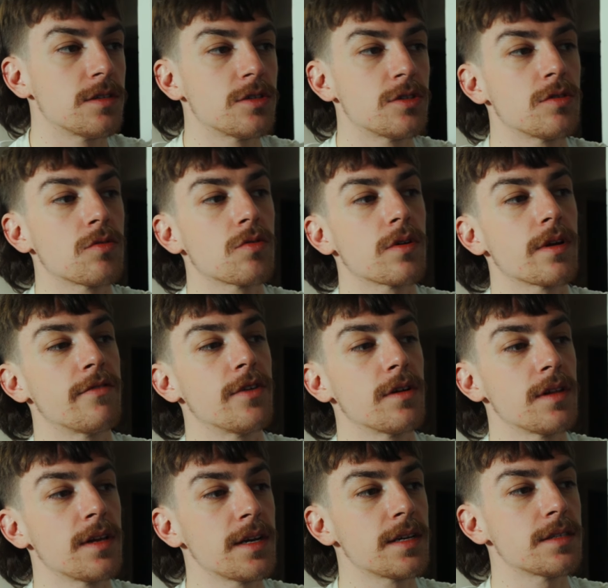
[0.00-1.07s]
So if
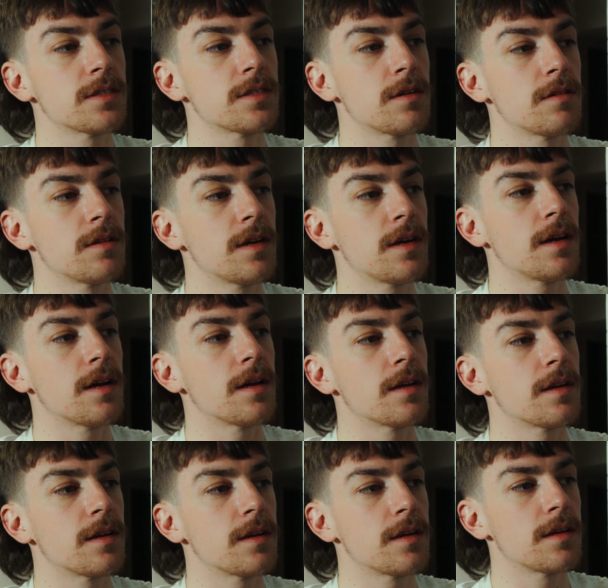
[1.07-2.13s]
your link is turned
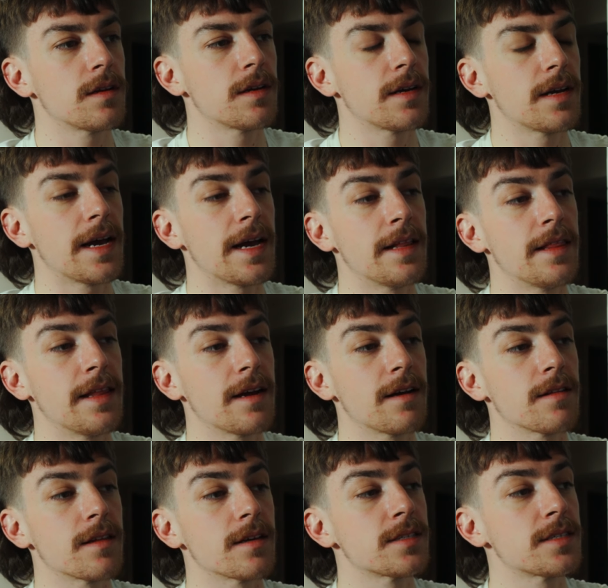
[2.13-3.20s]
on and
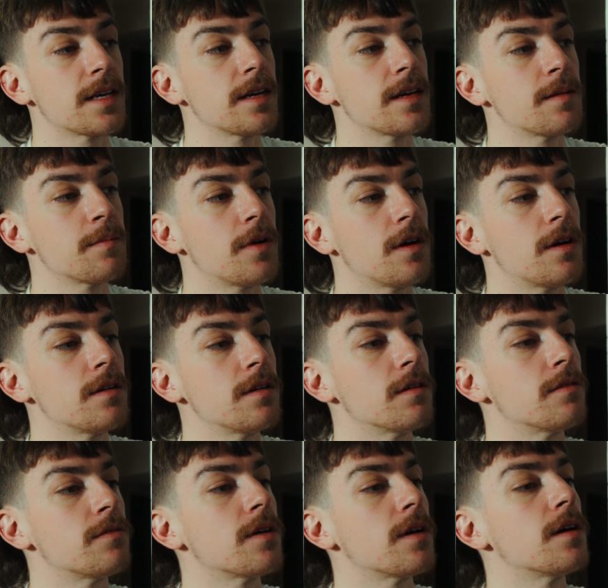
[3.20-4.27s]
they're the same
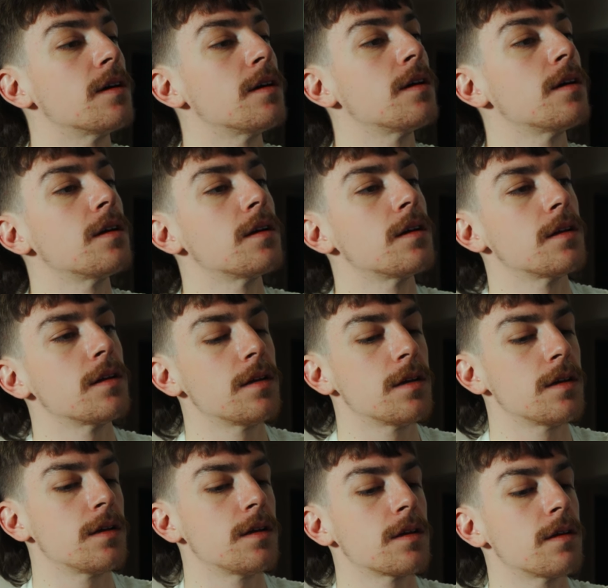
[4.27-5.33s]
audio file,
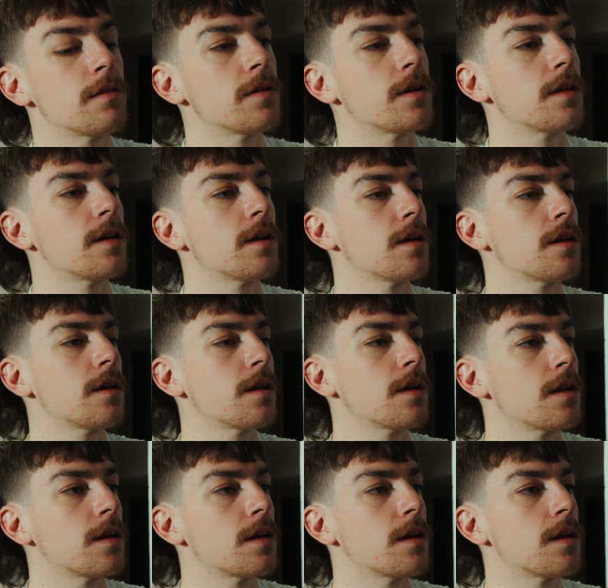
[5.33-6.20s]
get rid of that.